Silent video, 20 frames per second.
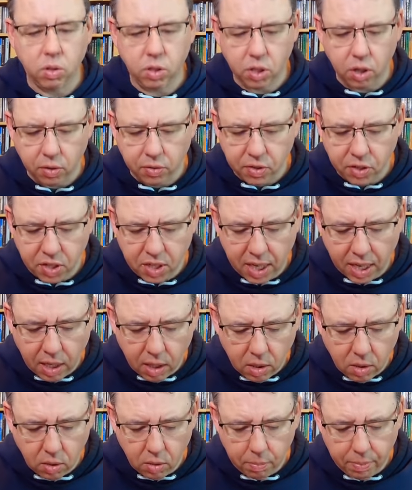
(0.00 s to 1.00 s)
sort of
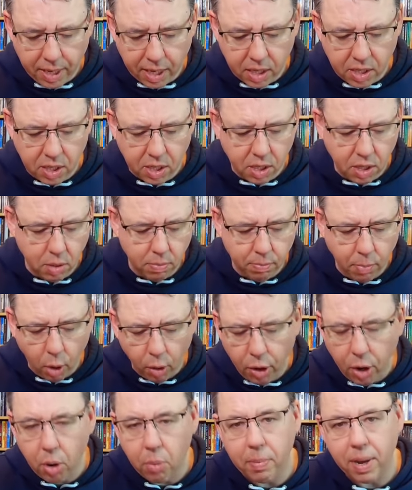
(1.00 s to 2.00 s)
single mixes,
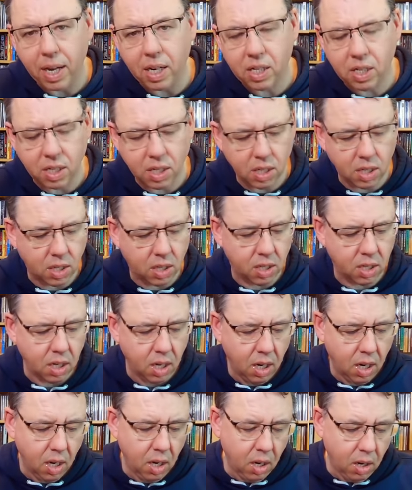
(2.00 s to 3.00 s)
mono mixes,
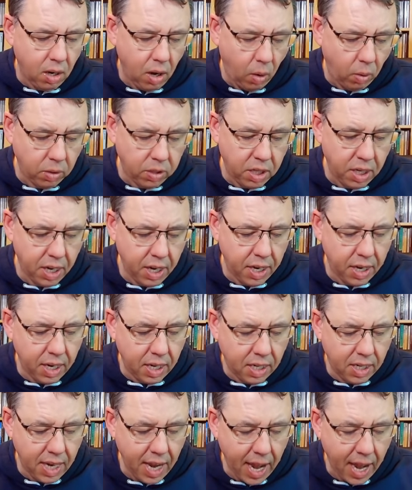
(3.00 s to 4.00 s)

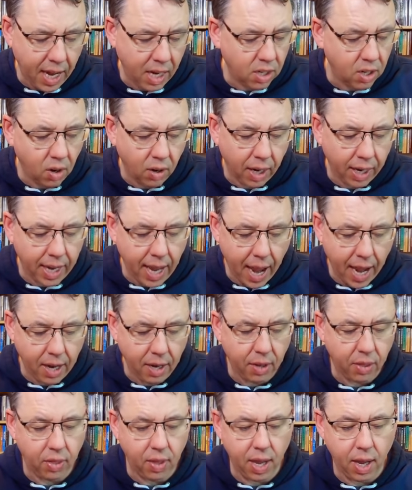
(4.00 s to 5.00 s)
alternate takes, all that kind
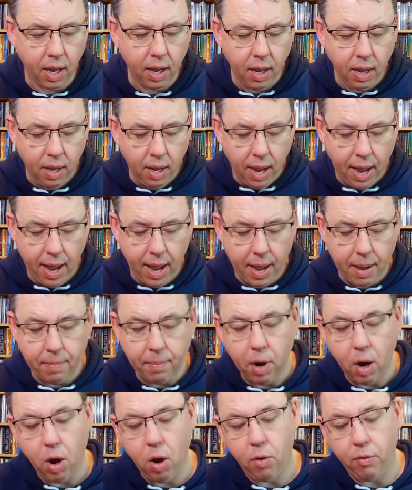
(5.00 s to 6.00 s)
of thing,
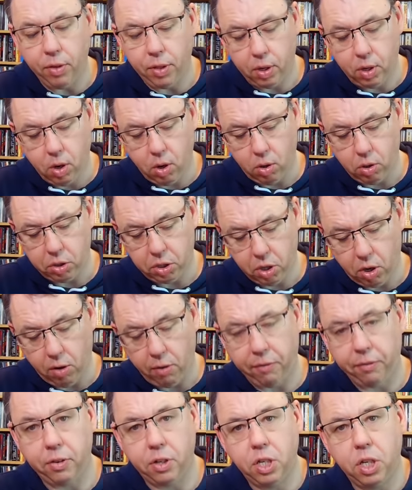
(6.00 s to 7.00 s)
over the course
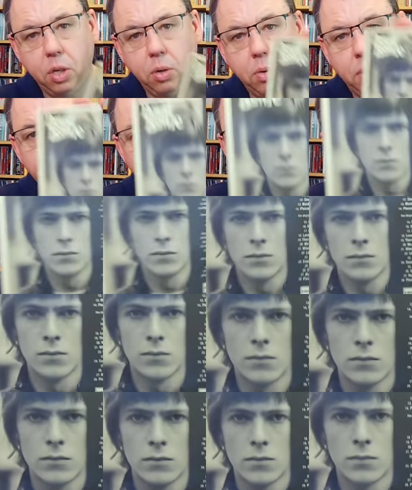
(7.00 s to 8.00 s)
of two discs.
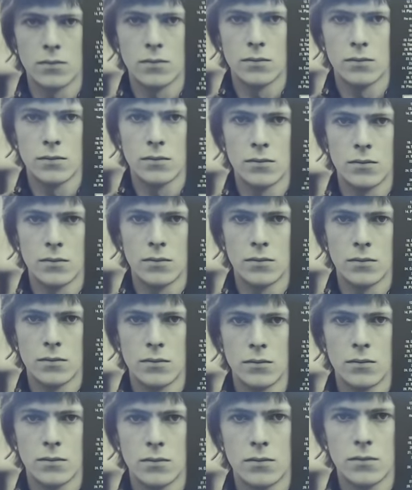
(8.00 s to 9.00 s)
So that's really good.
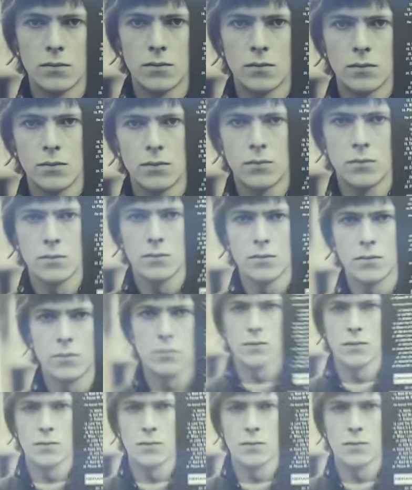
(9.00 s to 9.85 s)
I mean,